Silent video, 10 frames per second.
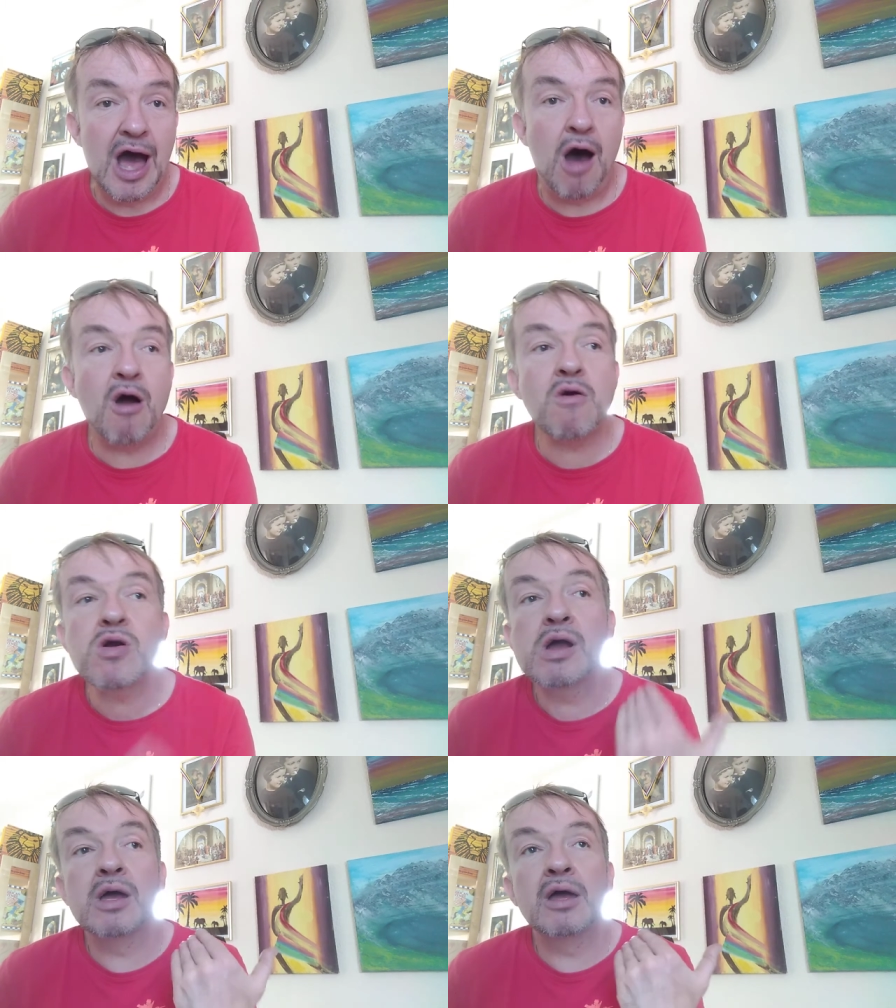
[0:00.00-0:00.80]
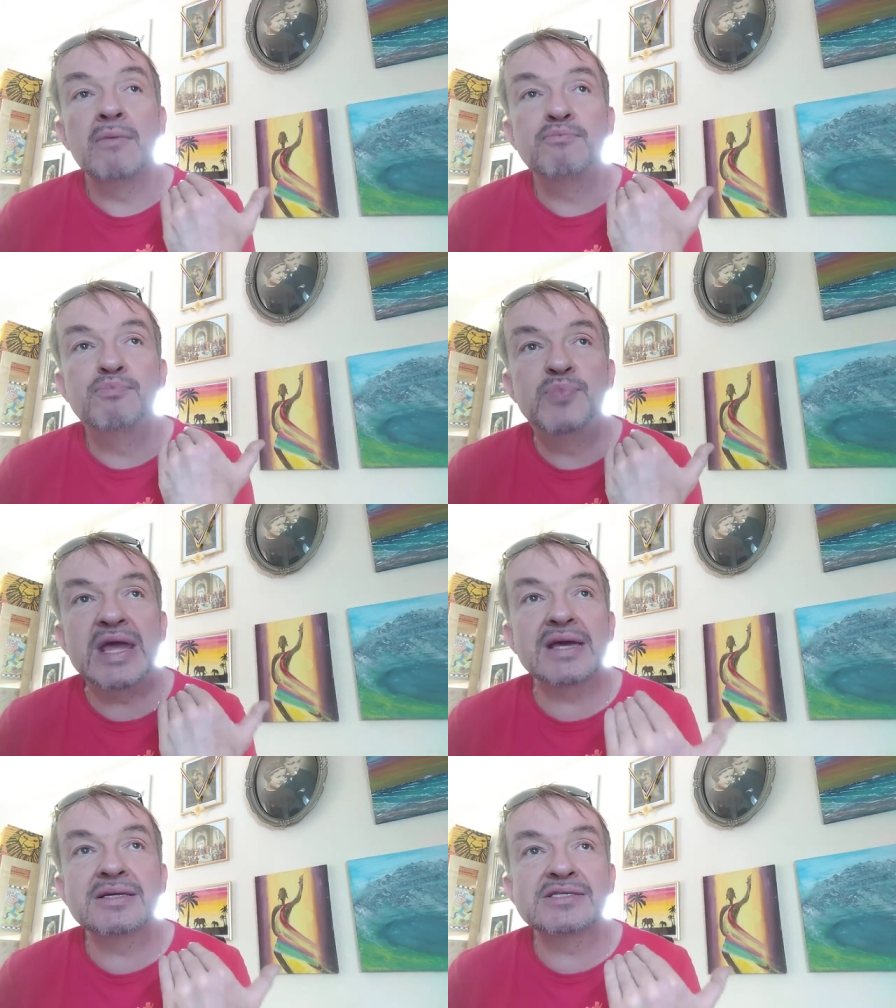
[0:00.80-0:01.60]
Our
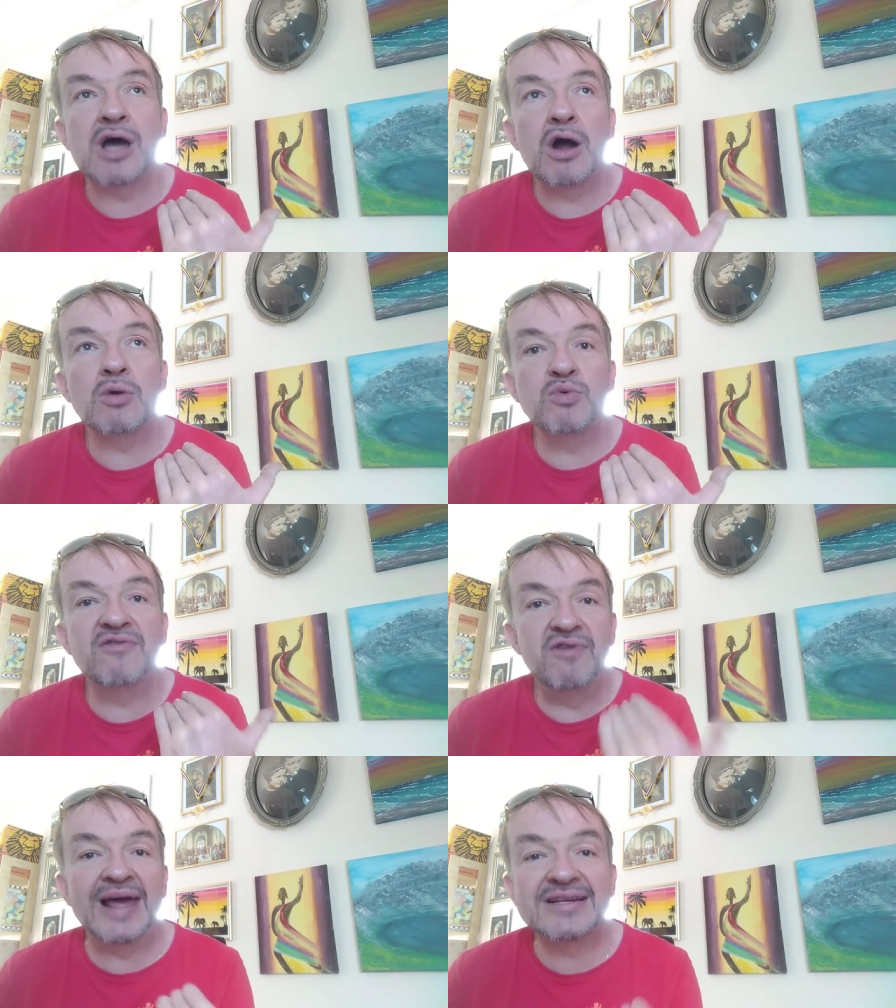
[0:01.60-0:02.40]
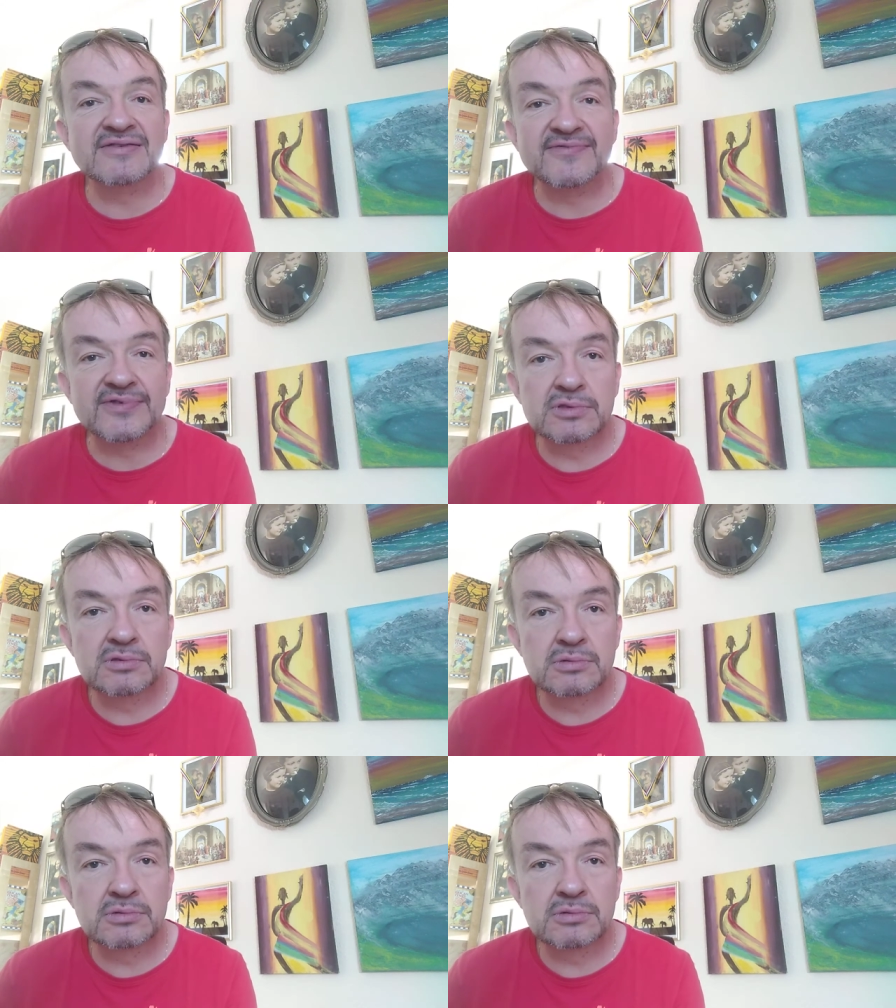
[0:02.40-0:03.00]
beings are reflective.